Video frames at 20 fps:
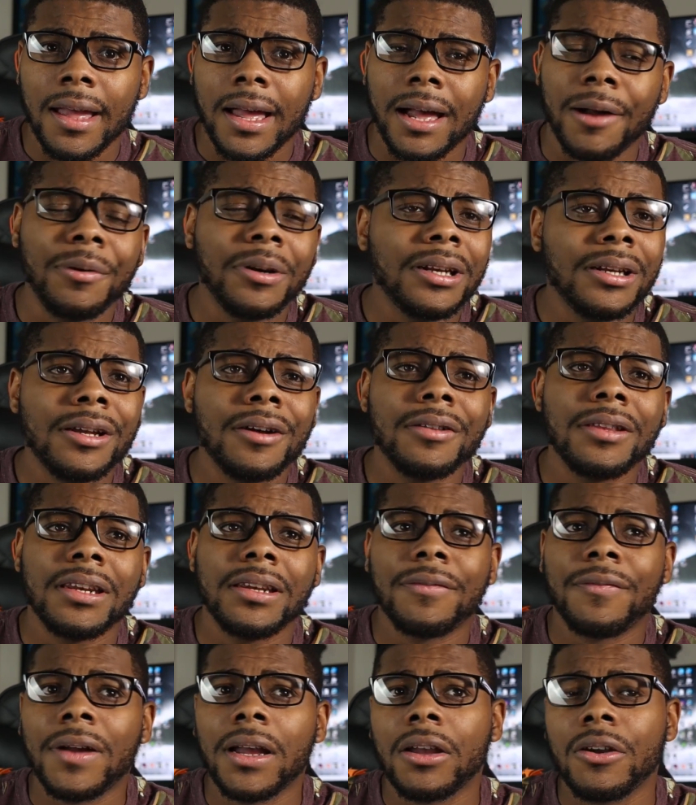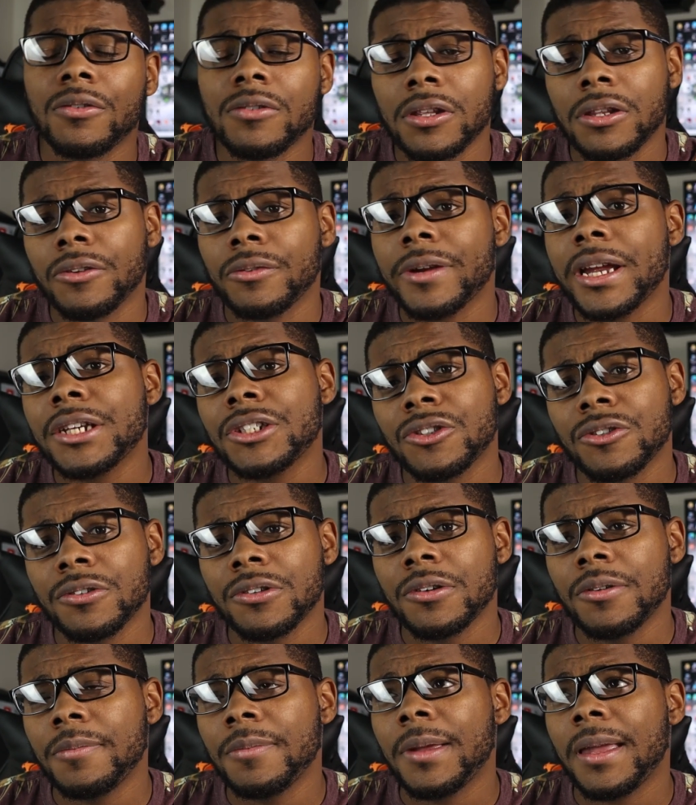I want to know that if I go to the
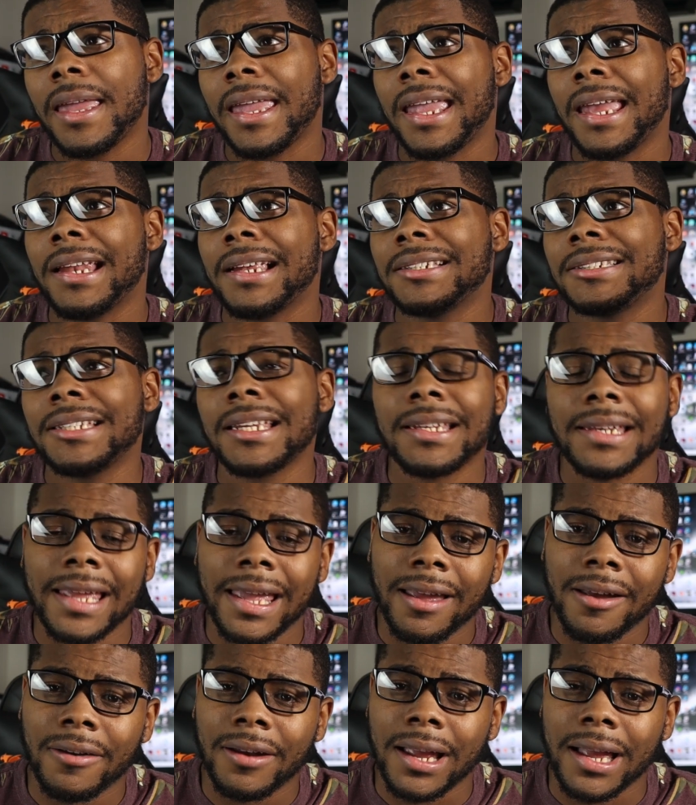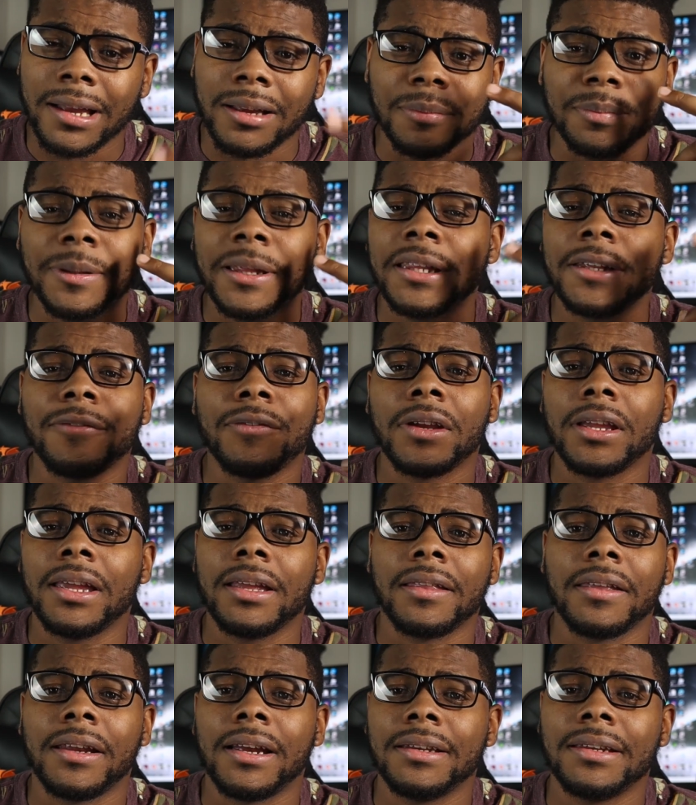restroom and I sit down, I completely
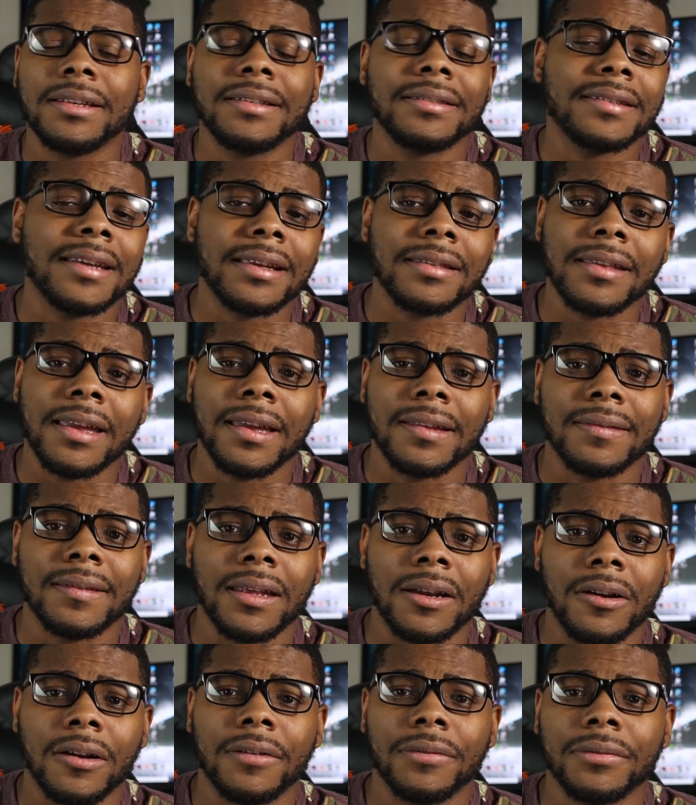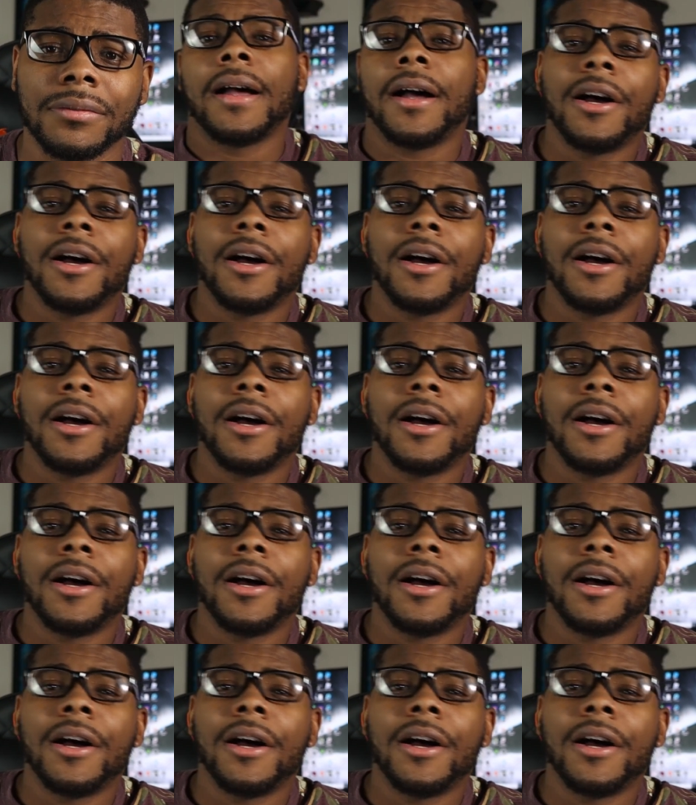forget that I didn't take the headset off.